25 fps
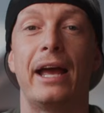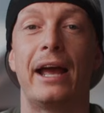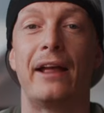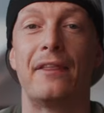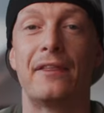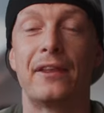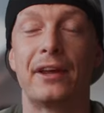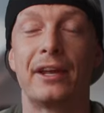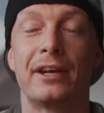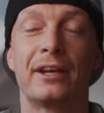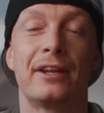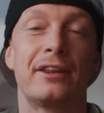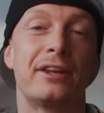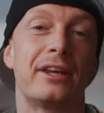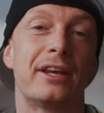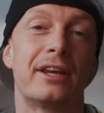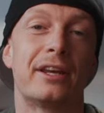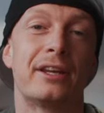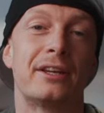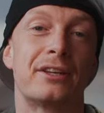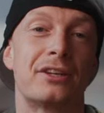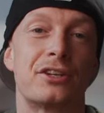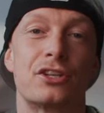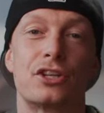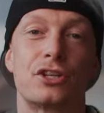and then in the
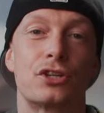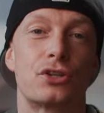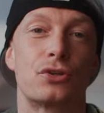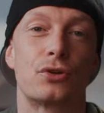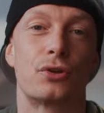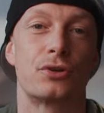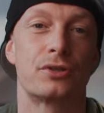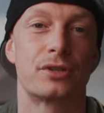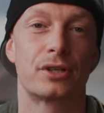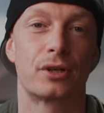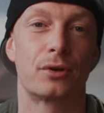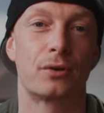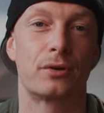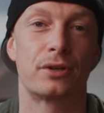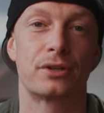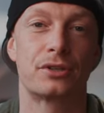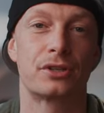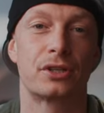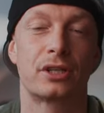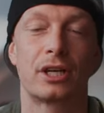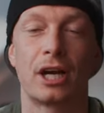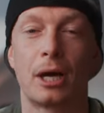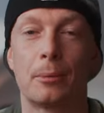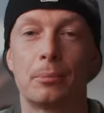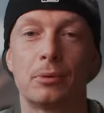end it just turns out it's a
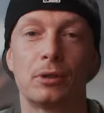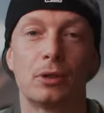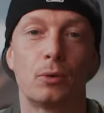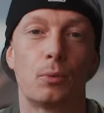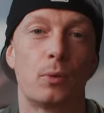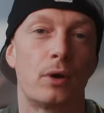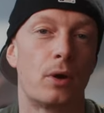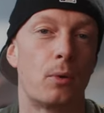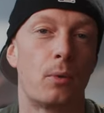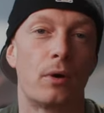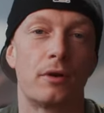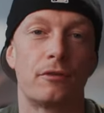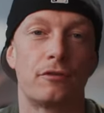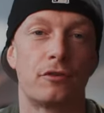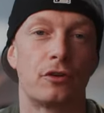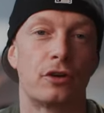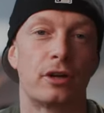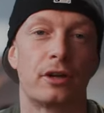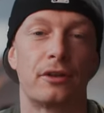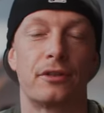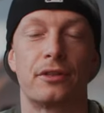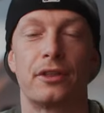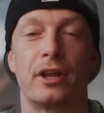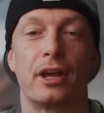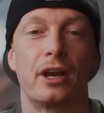couple where one
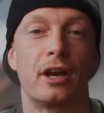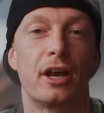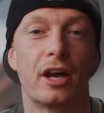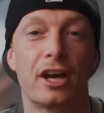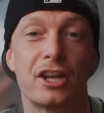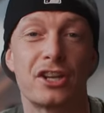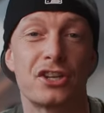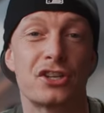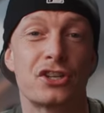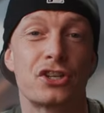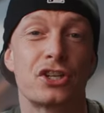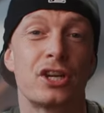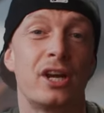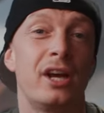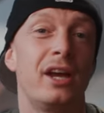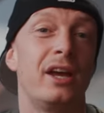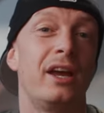forgot their lunch